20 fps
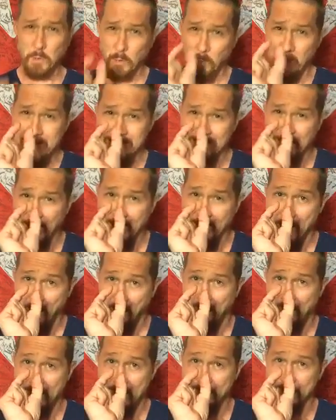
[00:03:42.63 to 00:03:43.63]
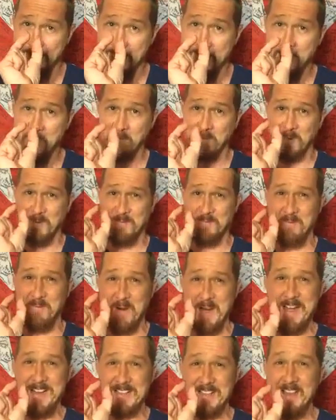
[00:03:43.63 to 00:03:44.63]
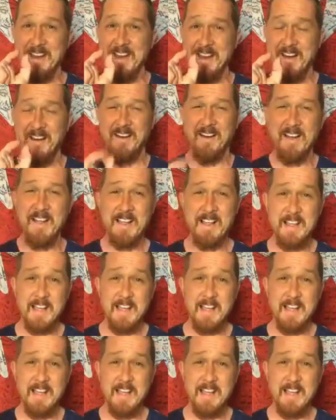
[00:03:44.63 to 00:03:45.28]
We're right there, baby. We're right there.